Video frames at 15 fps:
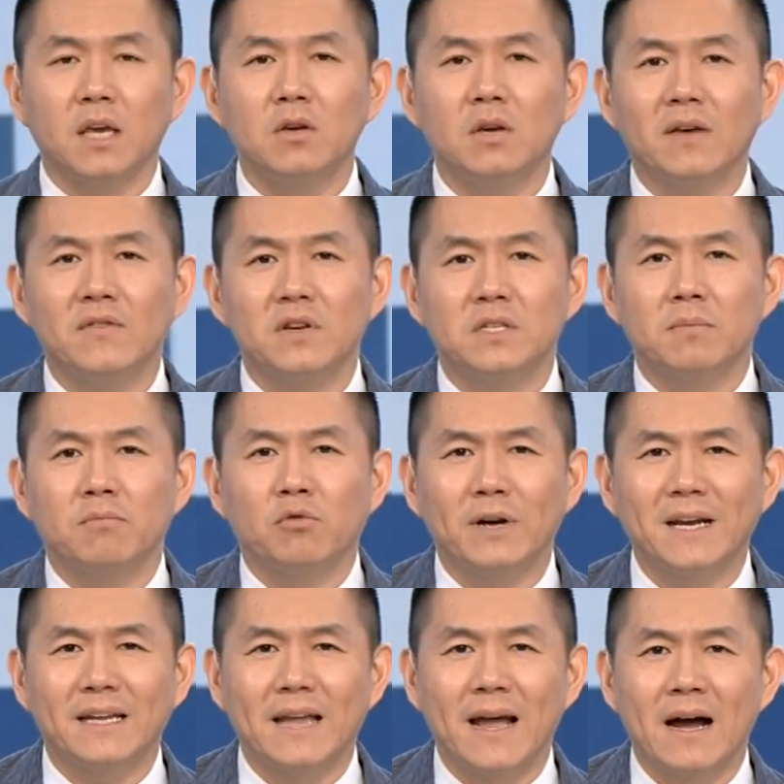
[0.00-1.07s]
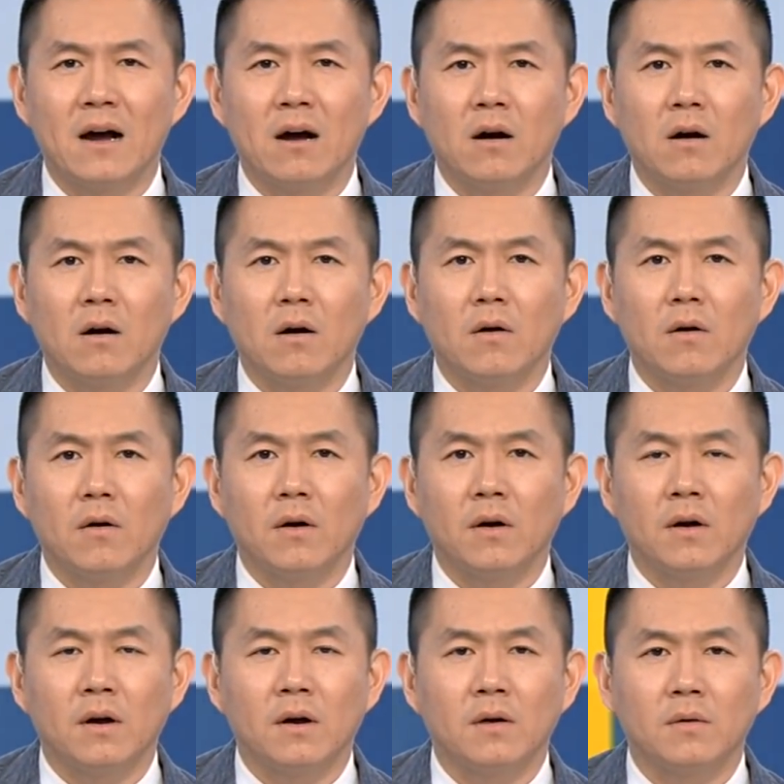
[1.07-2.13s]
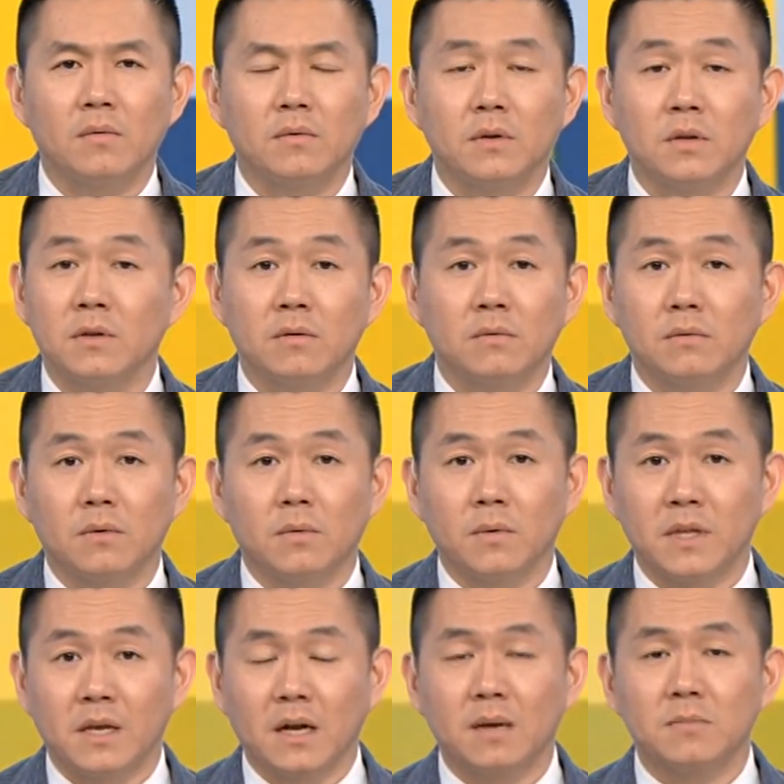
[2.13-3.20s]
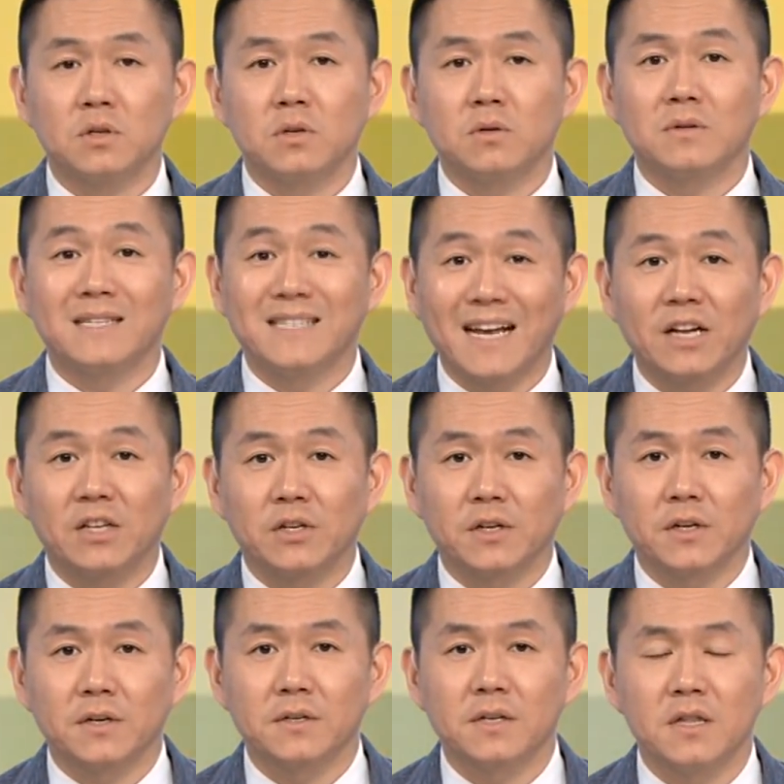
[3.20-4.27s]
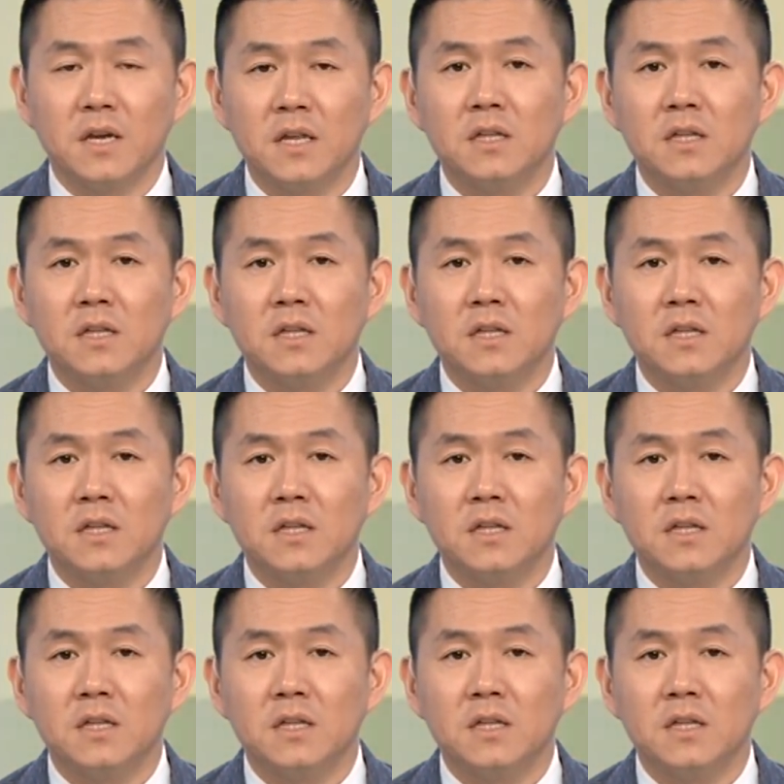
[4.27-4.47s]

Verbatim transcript: can you give us a breakdown, uh, you know, when it comes to sectors and